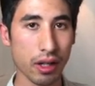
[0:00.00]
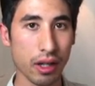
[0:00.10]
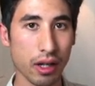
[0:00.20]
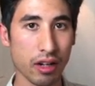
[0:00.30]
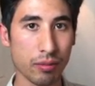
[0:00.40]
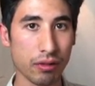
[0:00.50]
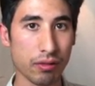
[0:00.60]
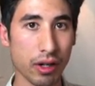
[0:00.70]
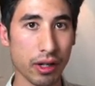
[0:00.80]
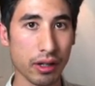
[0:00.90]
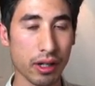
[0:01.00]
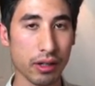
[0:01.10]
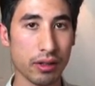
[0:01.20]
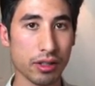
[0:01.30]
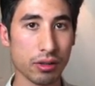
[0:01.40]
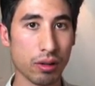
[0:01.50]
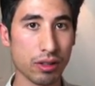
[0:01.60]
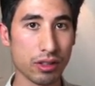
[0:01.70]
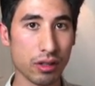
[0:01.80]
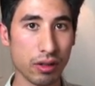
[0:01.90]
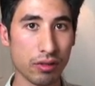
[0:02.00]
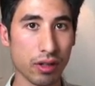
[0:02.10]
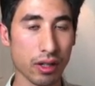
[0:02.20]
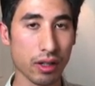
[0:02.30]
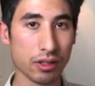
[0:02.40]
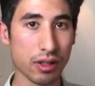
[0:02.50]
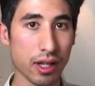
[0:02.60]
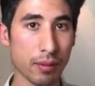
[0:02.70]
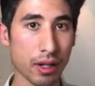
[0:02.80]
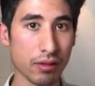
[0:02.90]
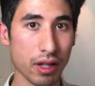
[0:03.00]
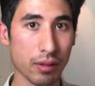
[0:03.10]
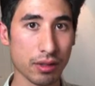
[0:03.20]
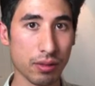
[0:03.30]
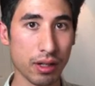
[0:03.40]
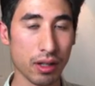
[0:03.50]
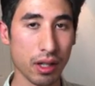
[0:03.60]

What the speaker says: and I've been running a Discord server for close to that amount of time as well.